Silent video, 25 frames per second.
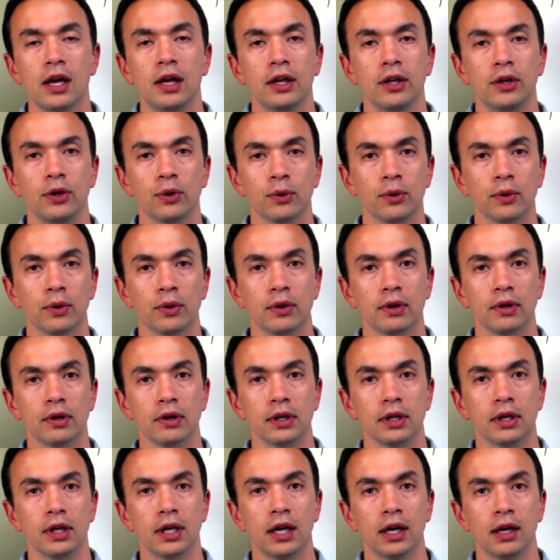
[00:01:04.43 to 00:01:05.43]

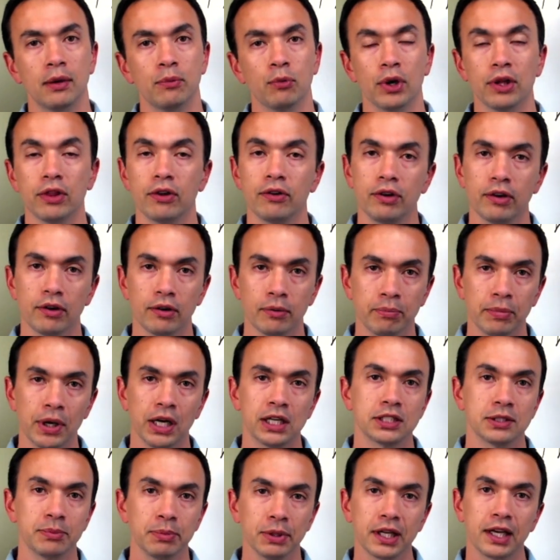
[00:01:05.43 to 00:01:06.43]
your whether you're
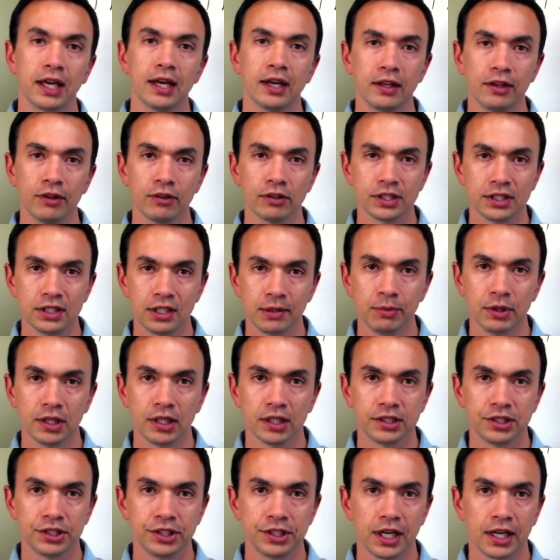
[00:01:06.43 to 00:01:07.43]
possibly getting your
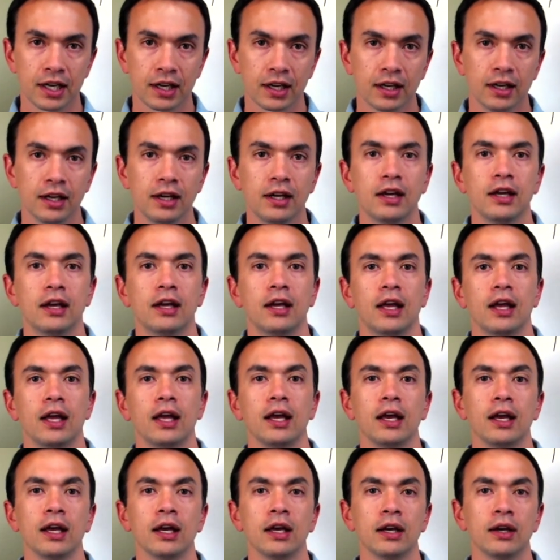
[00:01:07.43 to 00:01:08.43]
stimulus check
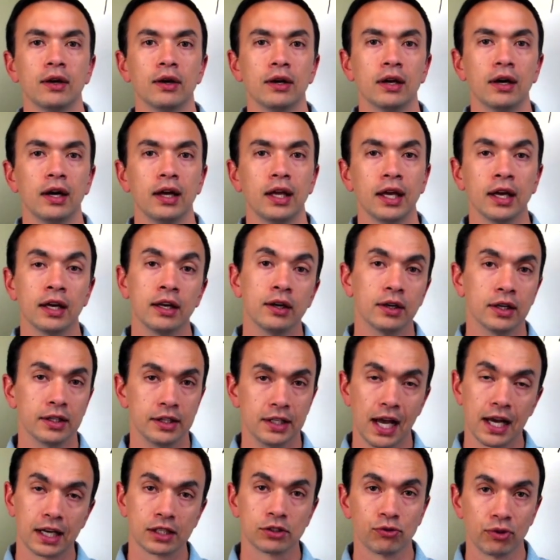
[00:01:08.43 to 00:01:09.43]
and a
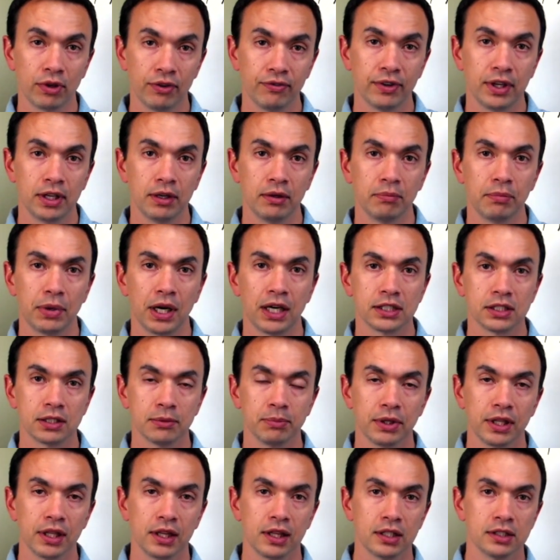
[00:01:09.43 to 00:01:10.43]
tax refund
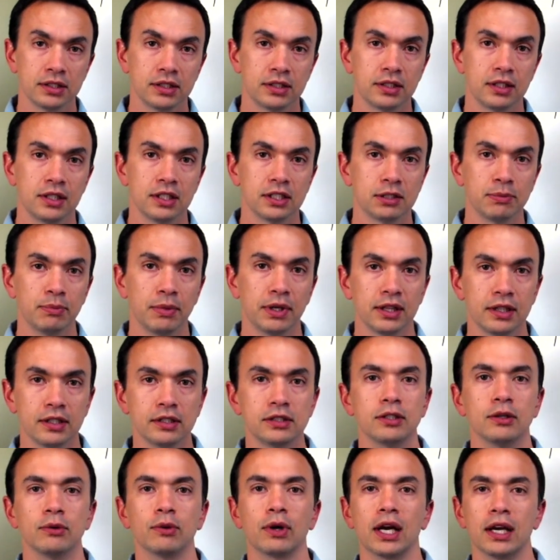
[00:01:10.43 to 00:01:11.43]
possibly this month.
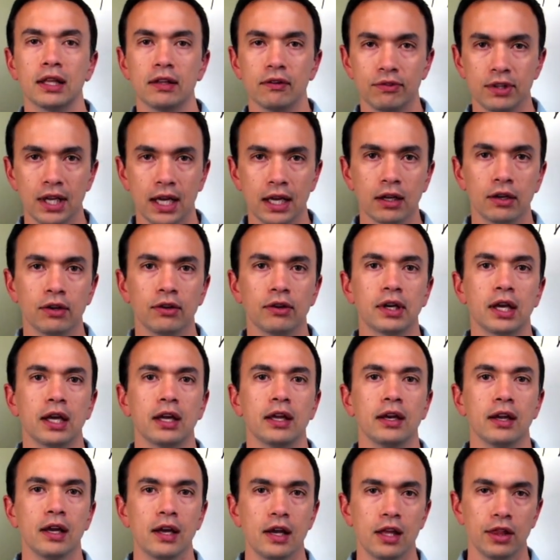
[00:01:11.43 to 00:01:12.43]
So kind of take a look
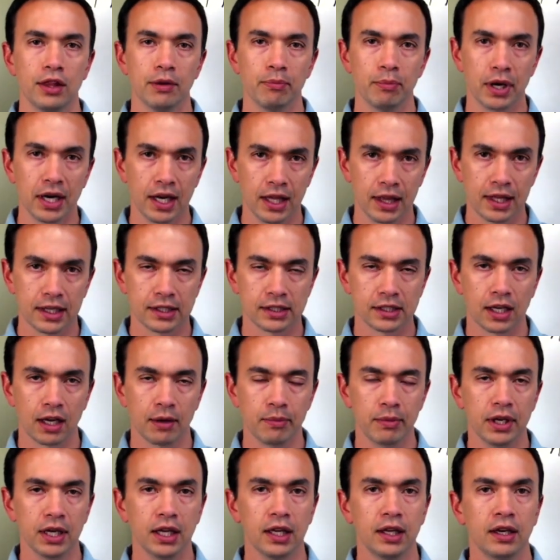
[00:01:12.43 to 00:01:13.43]
at the money that's
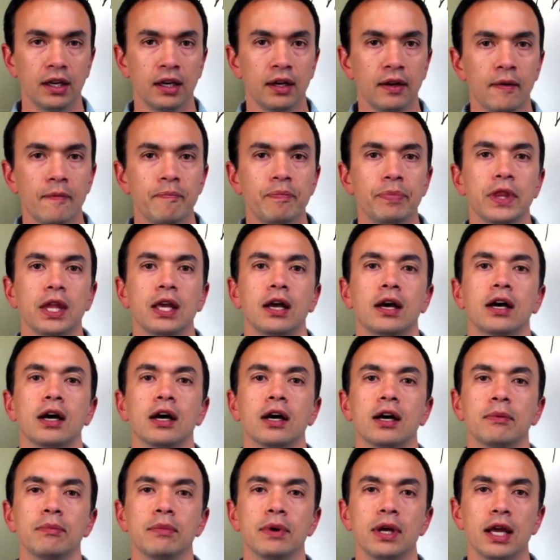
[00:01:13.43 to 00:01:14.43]
coming in.
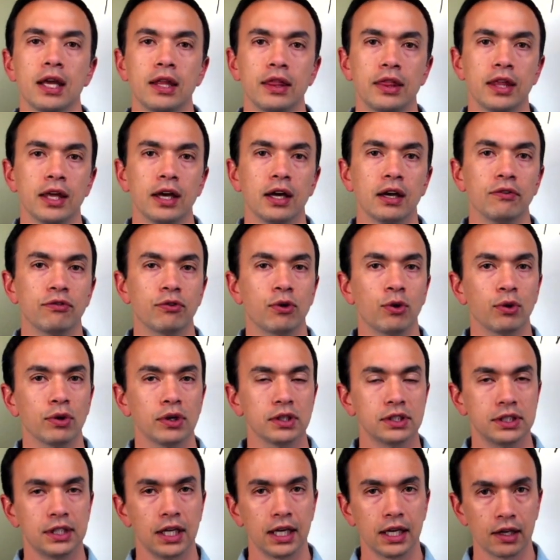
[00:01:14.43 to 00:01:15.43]
And then of
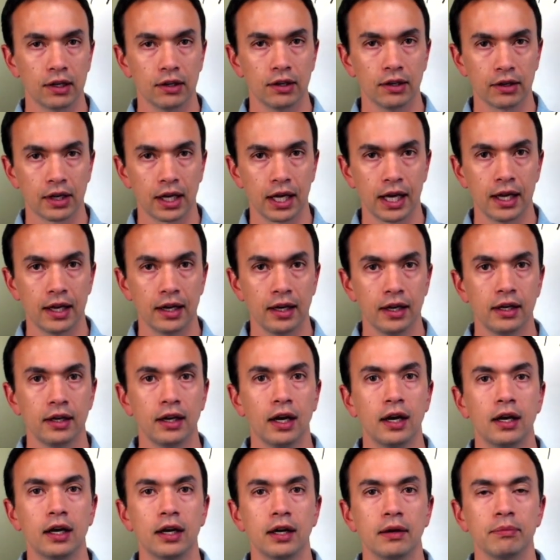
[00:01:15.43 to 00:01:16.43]
course take a look at
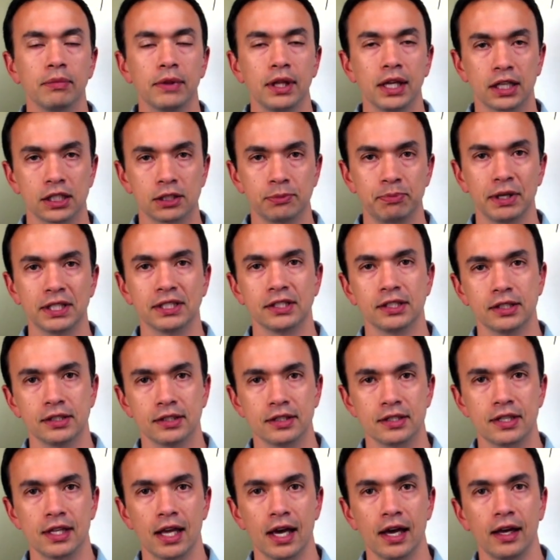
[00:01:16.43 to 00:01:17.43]
the
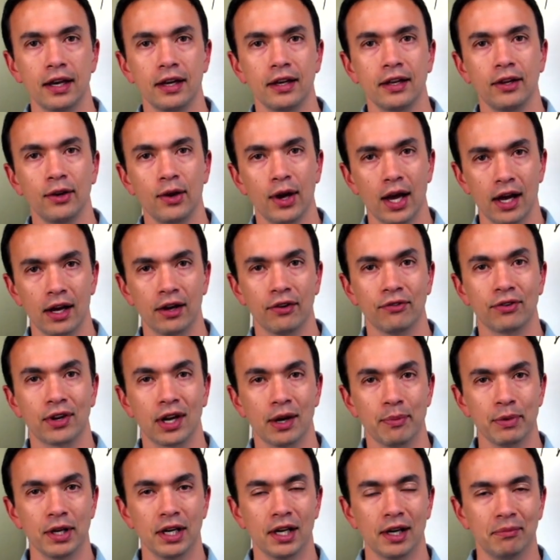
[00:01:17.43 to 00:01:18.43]
expenses that you have
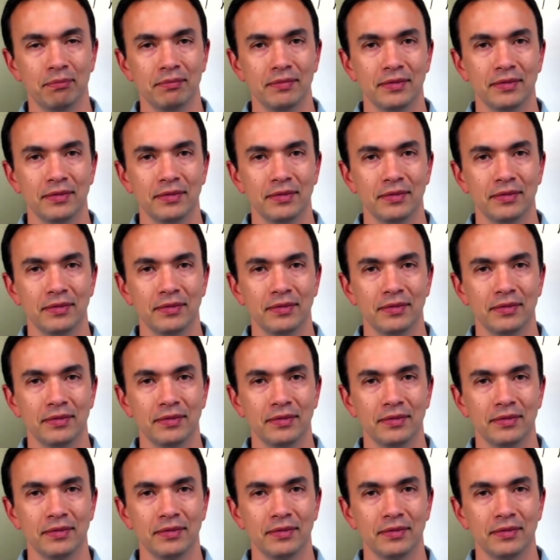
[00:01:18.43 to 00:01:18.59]
coming up.